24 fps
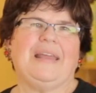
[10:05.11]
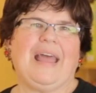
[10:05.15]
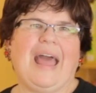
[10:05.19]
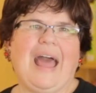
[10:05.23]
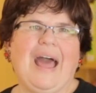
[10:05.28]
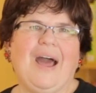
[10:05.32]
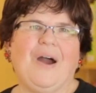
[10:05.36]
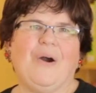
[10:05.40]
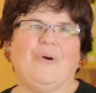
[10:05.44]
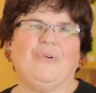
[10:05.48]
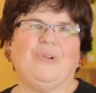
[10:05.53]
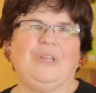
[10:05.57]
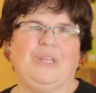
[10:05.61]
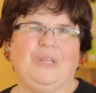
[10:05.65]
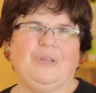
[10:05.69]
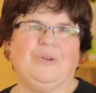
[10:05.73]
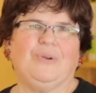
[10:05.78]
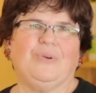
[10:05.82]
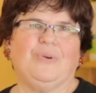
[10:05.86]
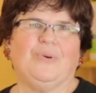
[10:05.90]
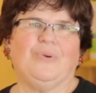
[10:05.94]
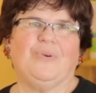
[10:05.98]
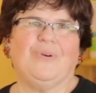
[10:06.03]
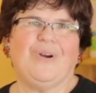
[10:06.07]
how
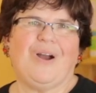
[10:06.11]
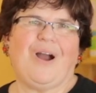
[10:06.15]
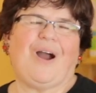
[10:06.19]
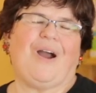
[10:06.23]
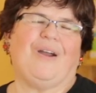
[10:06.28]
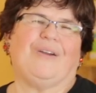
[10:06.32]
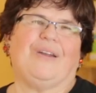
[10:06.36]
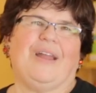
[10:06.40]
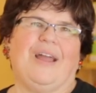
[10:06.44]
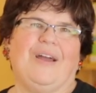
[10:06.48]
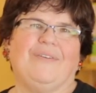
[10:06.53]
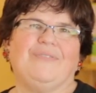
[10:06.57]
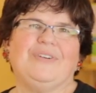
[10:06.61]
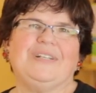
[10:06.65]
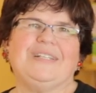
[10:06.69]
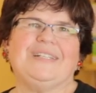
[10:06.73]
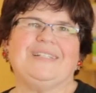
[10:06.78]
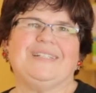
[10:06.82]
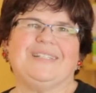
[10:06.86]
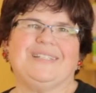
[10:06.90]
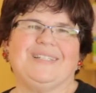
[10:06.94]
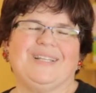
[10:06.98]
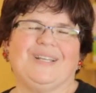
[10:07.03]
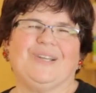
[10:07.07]
you are
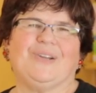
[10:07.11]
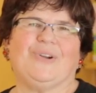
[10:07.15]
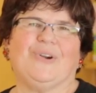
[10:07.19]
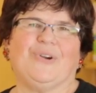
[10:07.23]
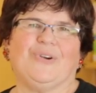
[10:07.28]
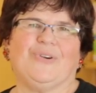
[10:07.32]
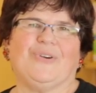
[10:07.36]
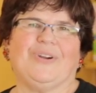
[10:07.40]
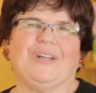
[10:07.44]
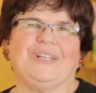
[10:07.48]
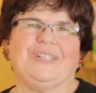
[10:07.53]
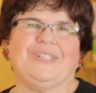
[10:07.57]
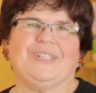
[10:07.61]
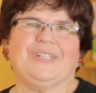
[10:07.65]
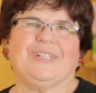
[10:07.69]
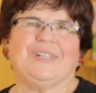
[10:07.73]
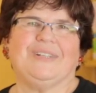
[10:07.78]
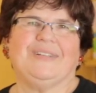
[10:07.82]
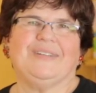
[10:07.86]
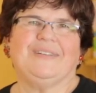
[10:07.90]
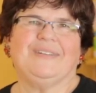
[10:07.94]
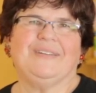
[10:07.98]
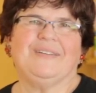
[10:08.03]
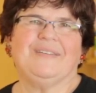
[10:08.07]
evidencing courage
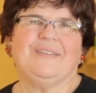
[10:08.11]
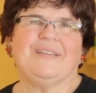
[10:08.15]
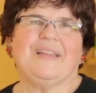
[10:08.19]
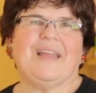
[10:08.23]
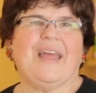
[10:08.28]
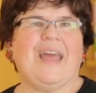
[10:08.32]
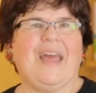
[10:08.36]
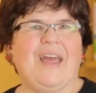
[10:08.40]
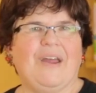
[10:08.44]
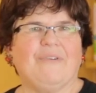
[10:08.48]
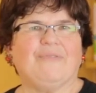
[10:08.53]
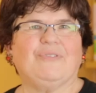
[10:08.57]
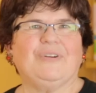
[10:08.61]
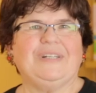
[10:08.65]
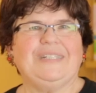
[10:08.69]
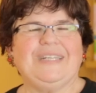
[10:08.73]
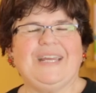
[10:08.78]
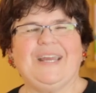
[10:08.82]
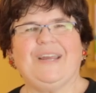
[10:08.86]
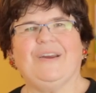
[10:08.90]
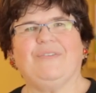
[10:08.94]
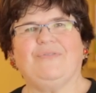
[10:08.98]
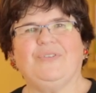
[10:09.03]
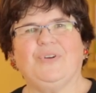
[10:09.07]
every
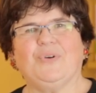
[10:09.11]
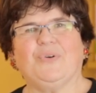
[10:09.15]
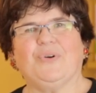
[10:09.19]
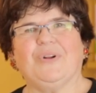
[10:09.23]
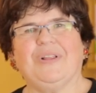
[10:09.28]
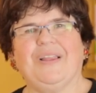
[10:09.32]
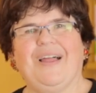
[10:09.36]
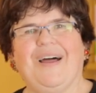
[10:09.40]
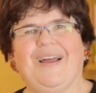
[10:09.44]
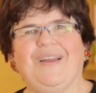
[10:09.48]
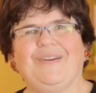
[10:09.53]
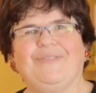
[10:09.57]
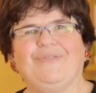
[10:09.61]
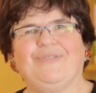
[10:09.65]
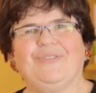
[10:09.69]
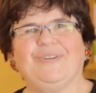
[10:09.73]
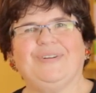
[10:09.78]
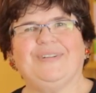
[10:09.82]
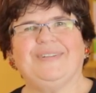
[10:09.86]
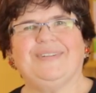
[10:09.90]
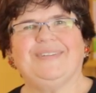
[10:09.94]
day of your life.